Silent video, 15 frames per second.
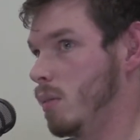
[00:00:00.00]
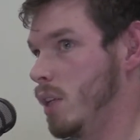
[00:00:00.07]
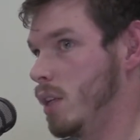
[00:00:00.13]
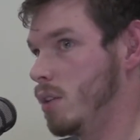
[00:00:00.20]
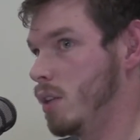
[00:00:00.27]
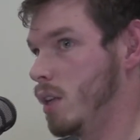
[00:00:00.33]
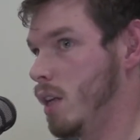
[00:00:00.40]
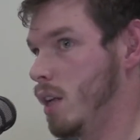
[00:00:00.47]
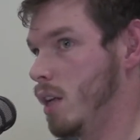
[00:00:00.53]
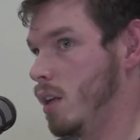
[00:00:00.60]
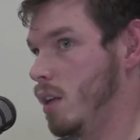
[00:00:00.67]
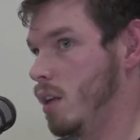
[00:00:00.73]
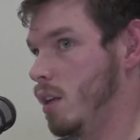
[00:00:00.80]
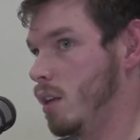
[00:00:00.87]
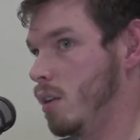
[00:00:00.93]
let's
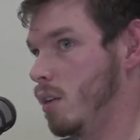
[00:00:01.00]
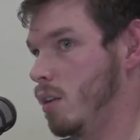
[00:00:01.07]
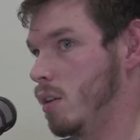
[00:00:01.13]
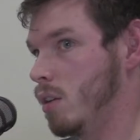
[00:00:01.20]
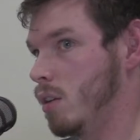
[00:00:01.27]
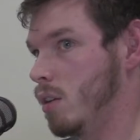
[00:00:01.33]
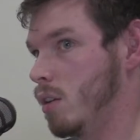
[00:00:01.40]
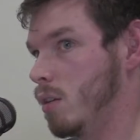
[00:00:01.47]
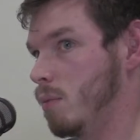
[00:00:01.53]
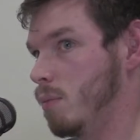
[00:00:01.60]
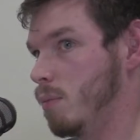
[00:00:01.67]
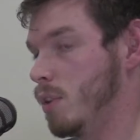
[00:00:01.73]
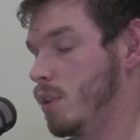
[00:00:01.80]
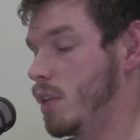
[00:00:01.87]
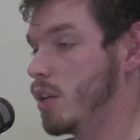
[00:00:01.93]
say
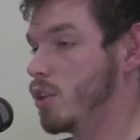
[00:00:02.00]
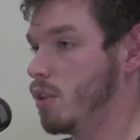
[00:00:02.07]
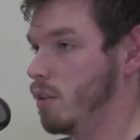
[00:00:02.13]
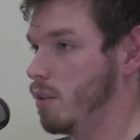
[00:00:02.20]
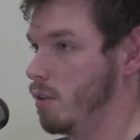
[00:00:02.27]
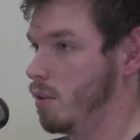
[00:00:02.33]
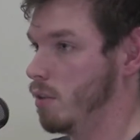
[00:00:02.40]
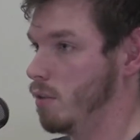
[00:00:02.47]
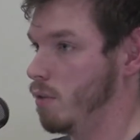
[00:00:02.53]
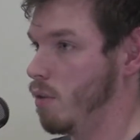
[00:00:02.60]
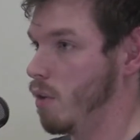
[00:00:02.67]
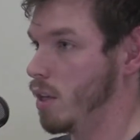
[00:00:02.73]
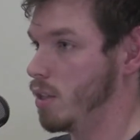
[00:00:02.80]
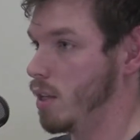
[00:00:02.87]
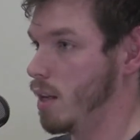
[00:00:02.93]
Possession,
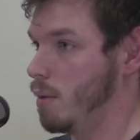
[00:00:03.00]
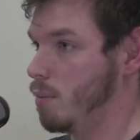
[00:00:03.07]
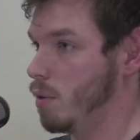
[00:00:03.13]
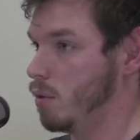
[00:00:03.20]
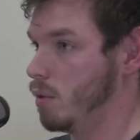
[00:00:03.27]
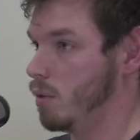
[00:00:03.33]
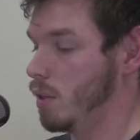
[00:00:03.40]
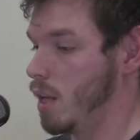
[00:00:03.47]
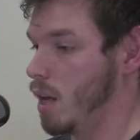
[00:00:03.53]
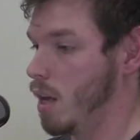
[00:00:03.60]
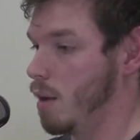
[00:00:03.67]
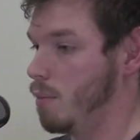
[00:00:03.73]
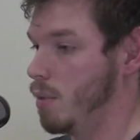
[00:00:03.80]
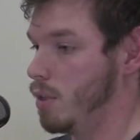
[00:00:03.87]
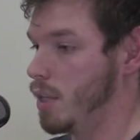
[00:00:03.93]
for example.
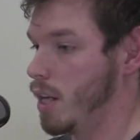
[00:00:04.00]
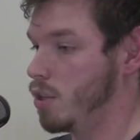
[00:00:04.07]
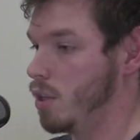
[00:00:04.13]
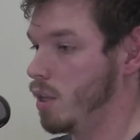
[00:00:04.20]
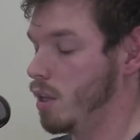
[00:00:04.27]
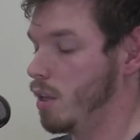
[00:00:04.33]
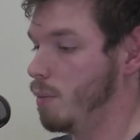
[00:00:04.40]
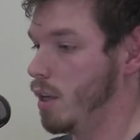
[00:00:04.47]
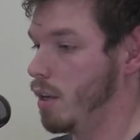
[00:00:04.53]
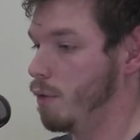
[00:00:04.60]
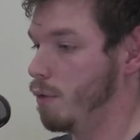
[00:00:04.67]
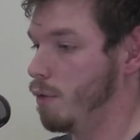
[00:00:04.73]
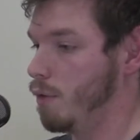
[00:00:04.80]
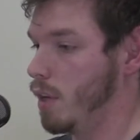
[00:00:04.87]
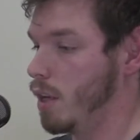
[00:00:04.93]
Possession can be a
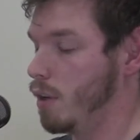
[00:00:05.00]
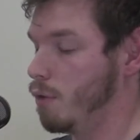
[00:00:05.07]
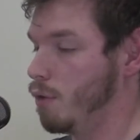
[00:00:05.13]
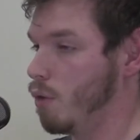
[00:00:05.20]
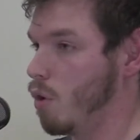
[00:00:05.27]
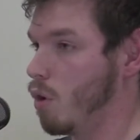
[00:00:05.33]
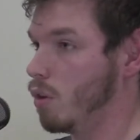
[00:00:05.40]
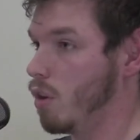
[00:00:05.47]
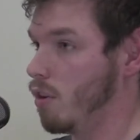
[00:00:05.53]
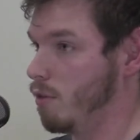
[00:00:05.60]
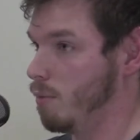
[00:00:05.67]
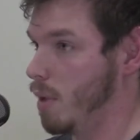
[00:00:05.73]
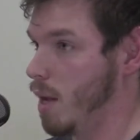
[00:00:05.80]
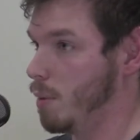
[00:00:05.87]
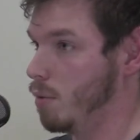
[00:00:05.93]
fear for a lot
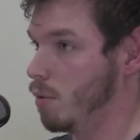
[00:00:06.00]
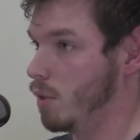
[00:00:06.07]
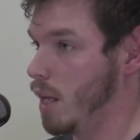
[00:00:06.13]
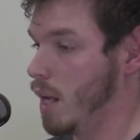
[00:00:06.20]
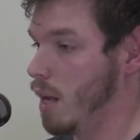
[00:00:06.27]
of people.